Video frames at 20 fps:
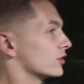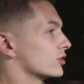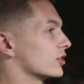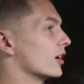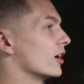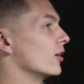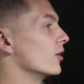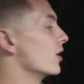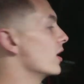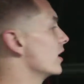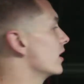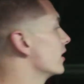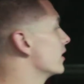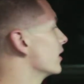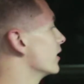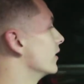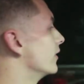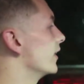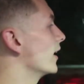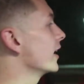So
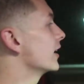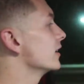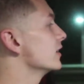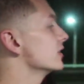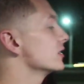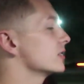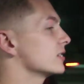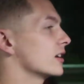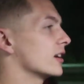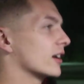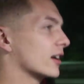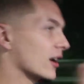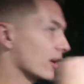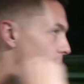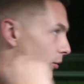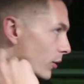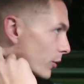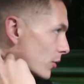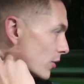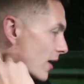that is uh, kind
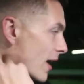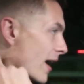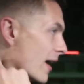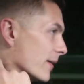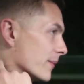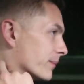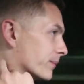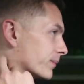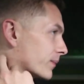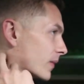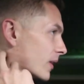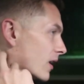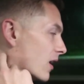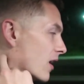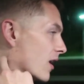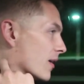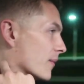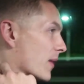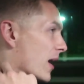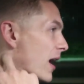of where we're at.
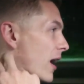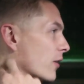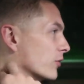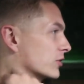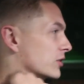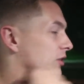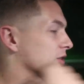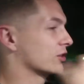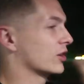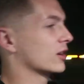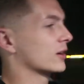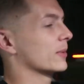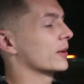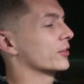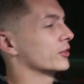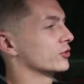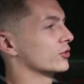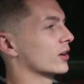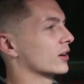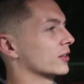Um, I, I was going to talk
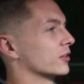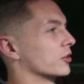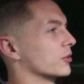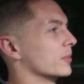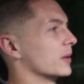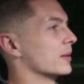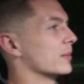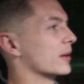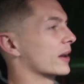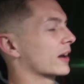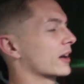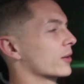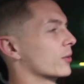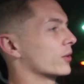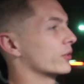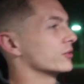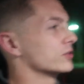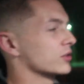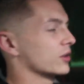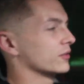about the truck a little bit, but I kind
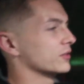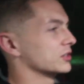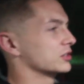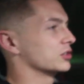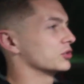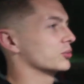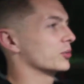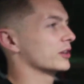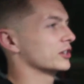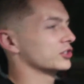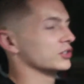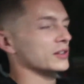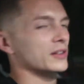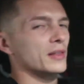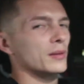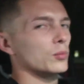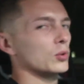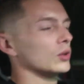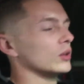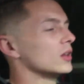of want to resolve the situation,
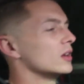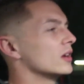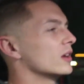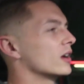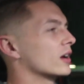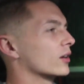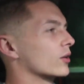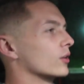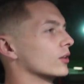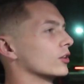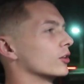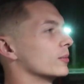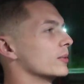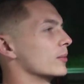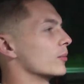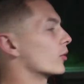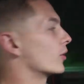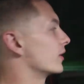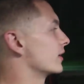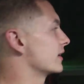and then we'll go a little
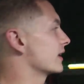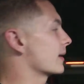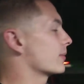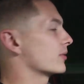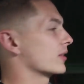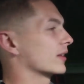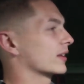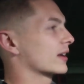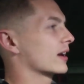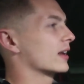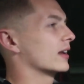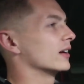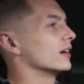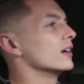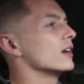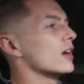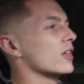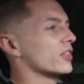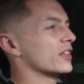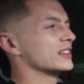bit more in depth on kind
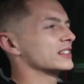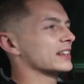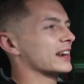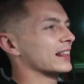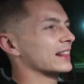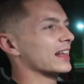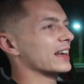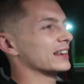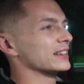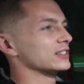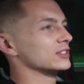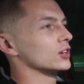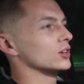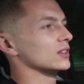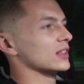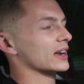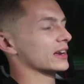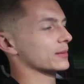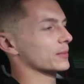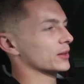of things that I like and
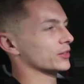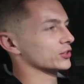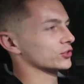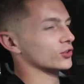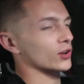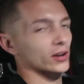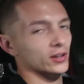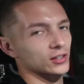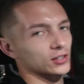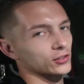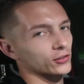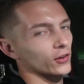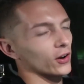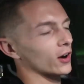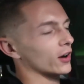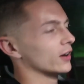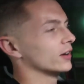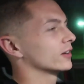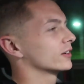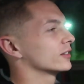don't like about the truck this
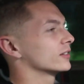far.